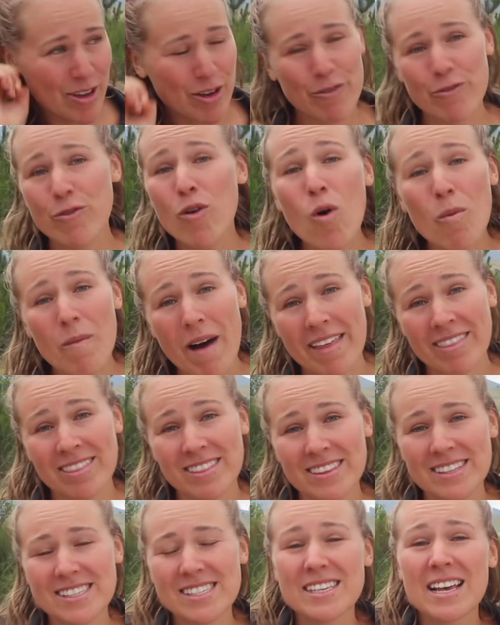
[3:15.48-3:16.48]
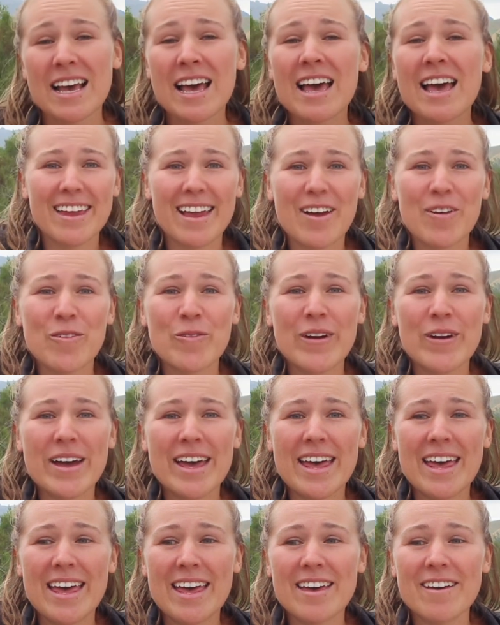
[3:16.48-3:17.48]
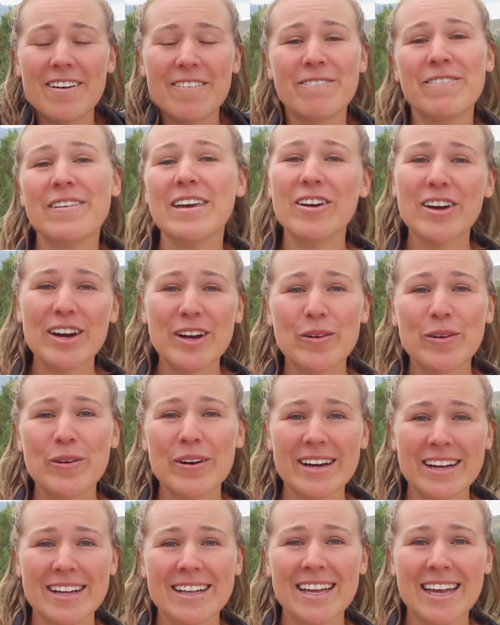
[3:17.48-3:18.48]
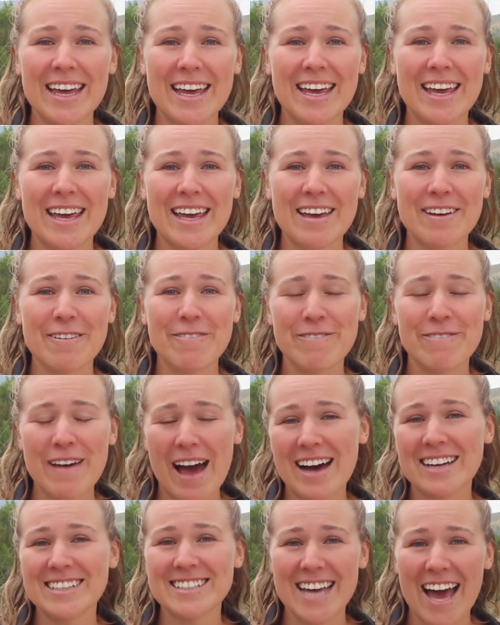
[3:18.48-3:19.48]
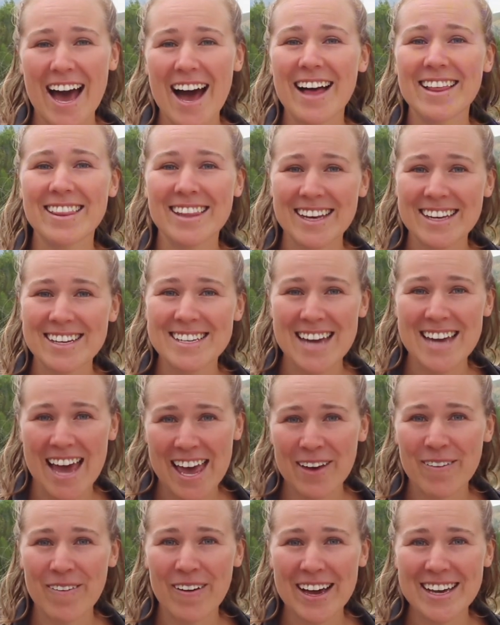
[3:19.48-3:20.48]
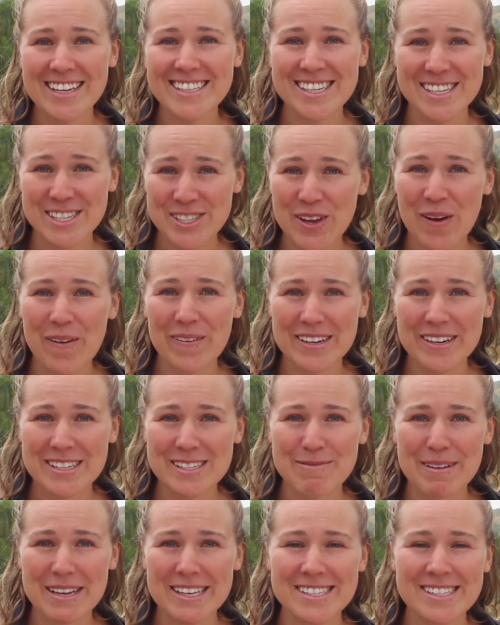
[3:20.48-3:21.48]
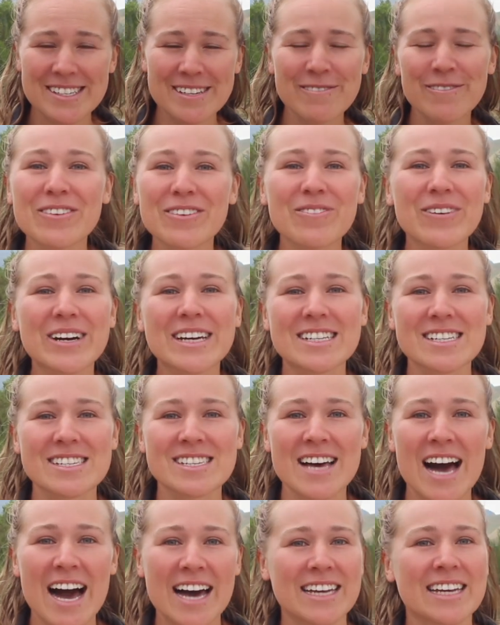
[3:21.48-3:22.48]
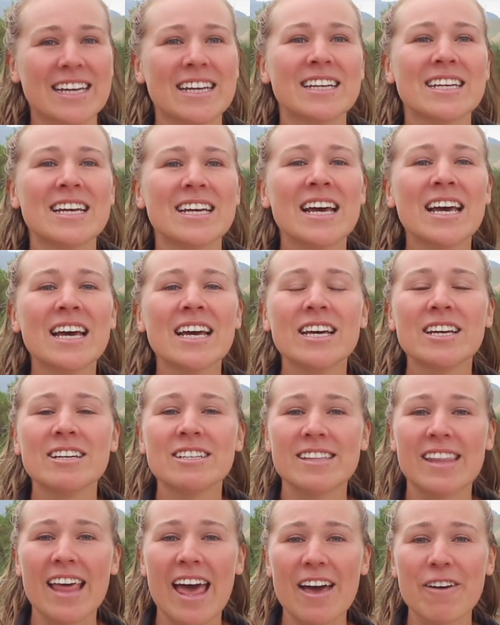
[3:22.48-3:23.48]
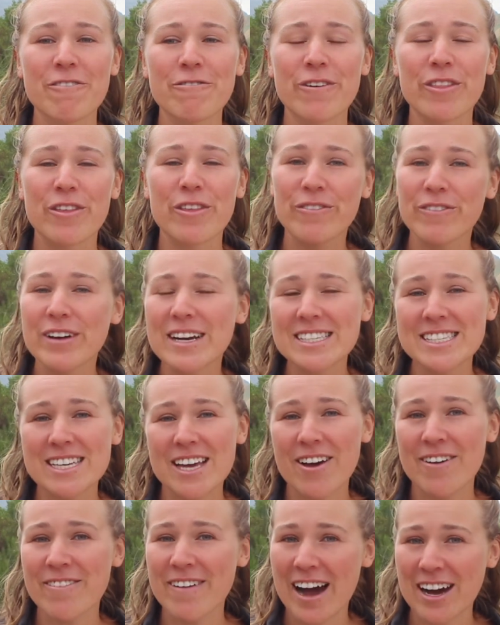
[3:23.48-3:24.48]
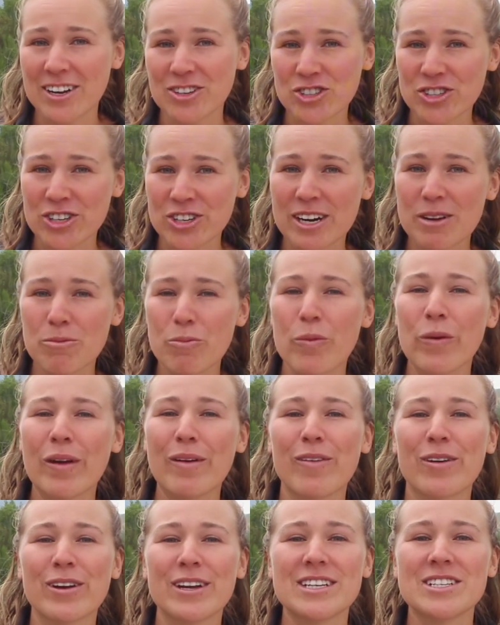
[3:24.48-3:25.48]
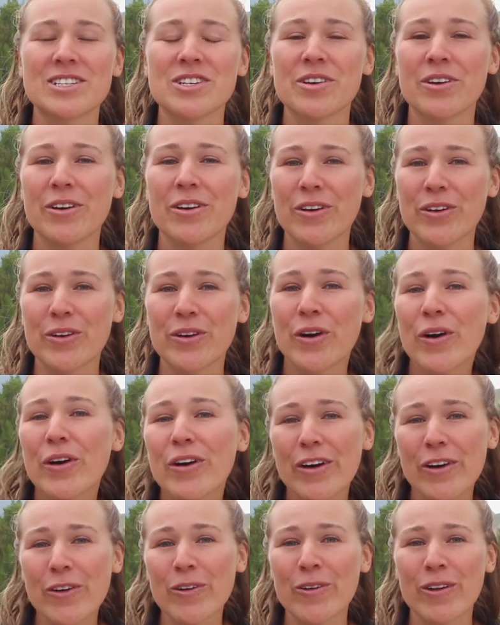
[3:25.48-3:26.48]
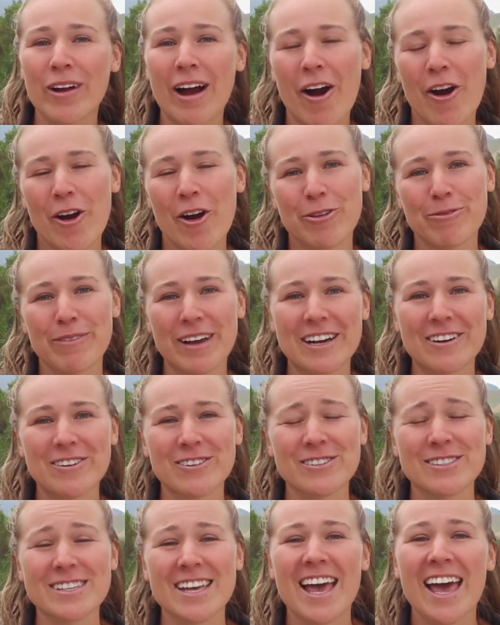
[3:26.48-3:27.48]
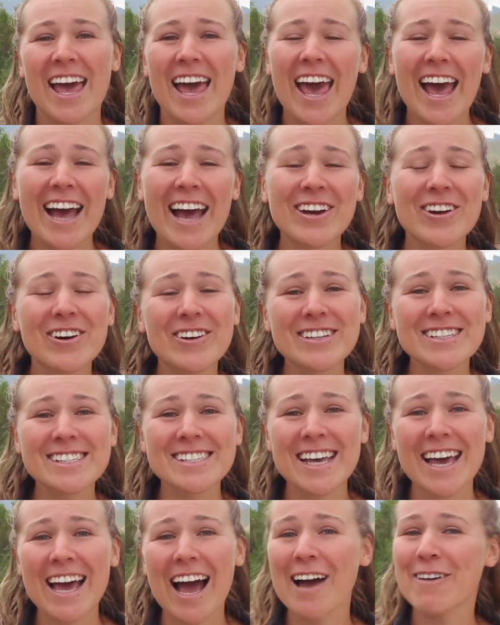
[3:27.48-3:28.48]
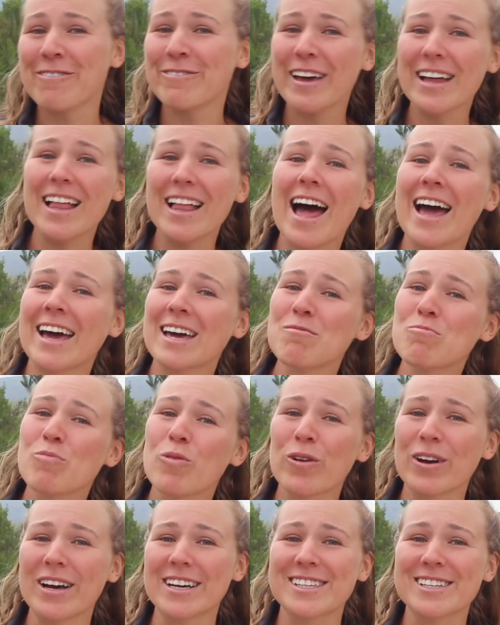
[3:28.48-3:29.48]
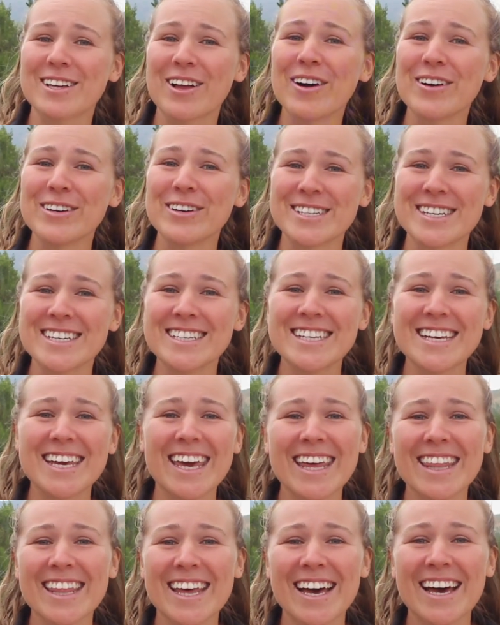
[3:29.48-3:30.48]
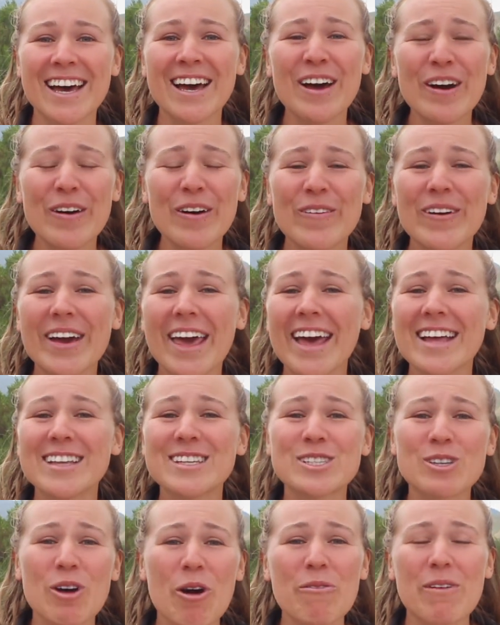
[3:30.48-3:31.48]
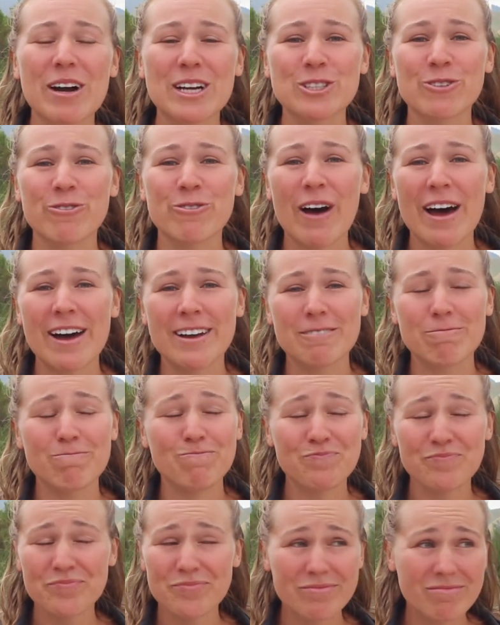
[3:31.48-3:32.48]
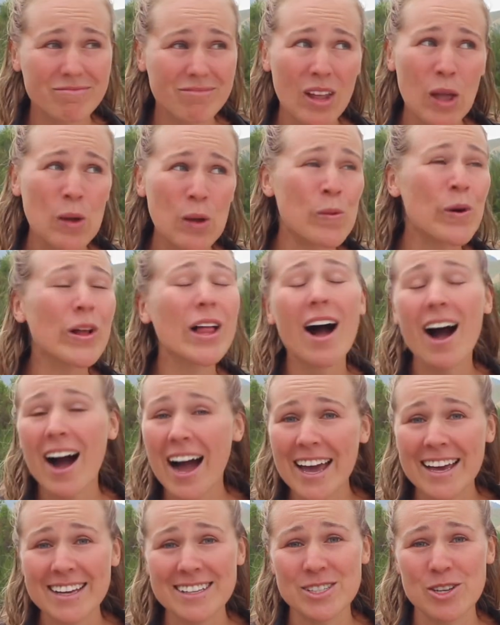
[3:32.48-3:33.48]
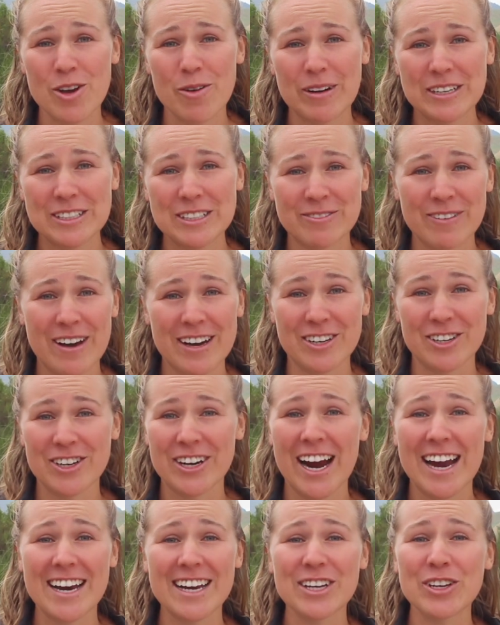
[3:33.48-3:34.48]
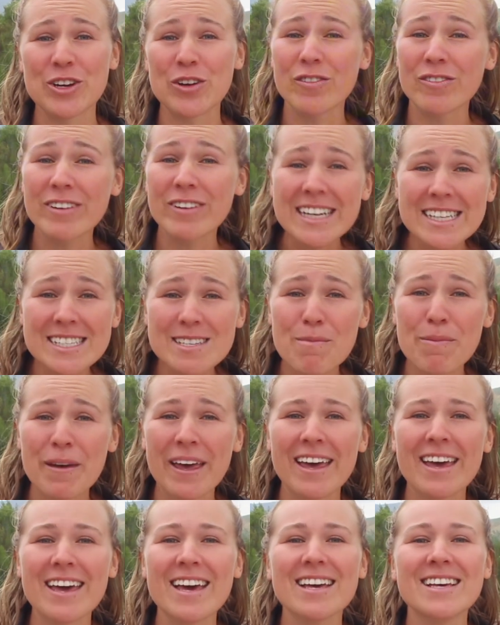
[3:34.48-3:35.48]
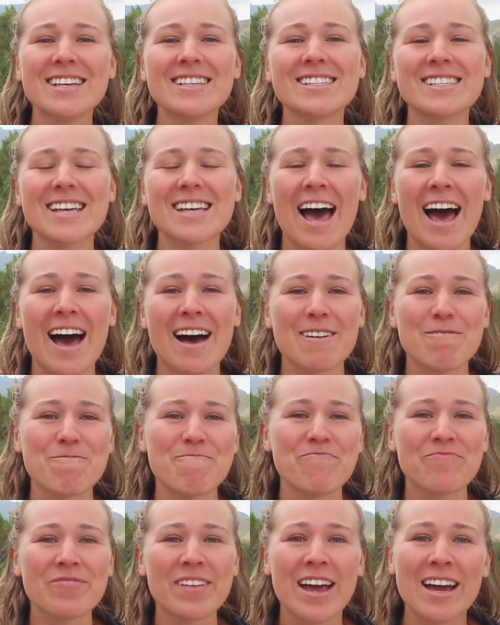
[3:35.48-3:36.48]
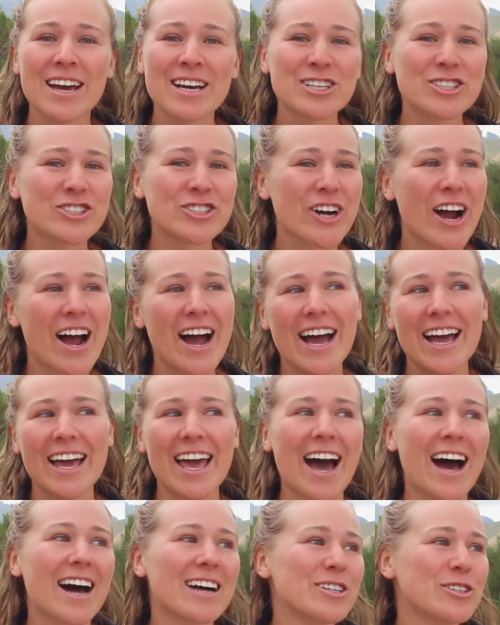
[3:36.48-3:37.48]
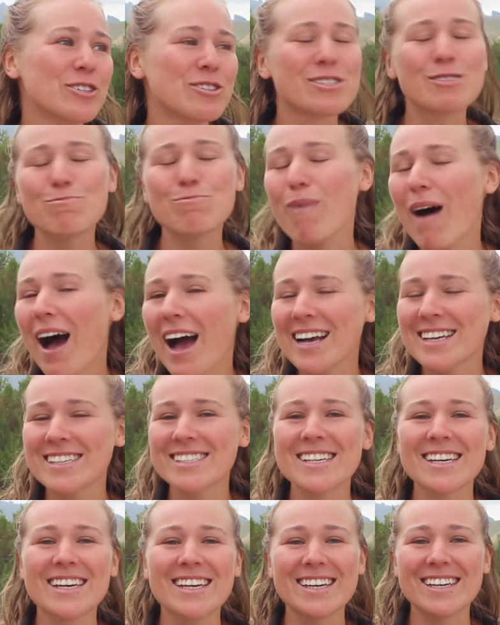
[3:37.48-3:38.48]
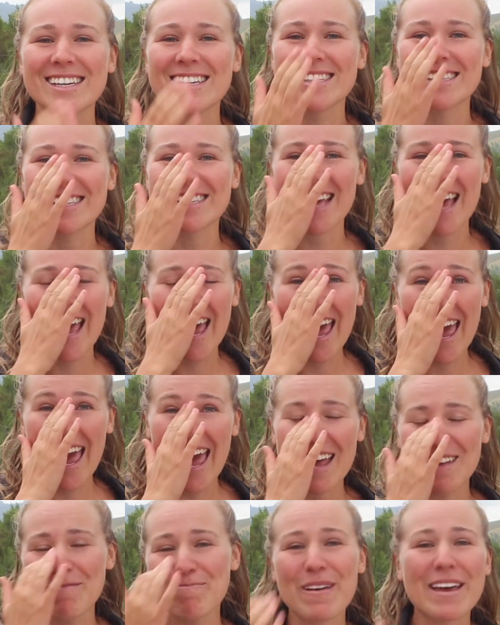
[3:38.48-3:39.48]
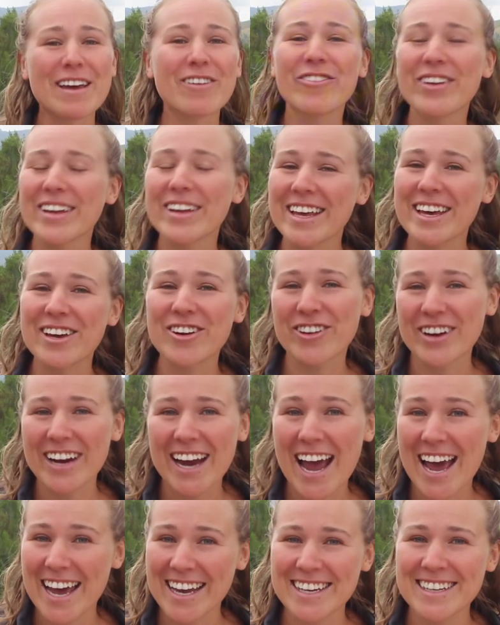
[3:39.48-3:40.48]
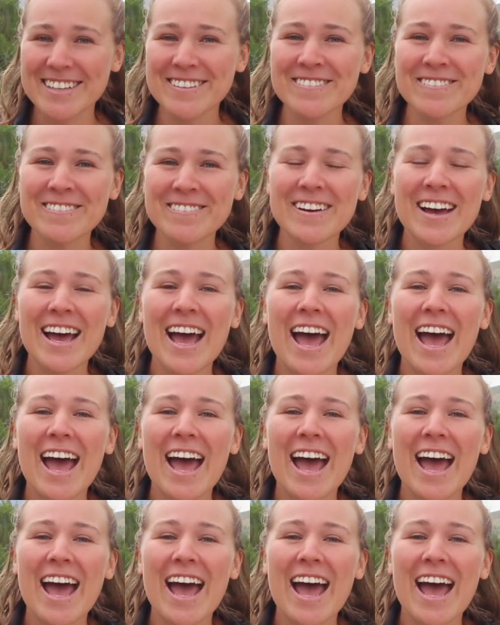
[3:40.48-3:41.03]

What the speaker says: 4 months. We very quickly found out that takeaways are so expensive, and we decided that for the rest of our trip we wanted to cook all our own meals, and honestly I feel like it brought us closer together. We had so much fun. Well, I had so much fun creating new recipes, trying out new spices and being really creative.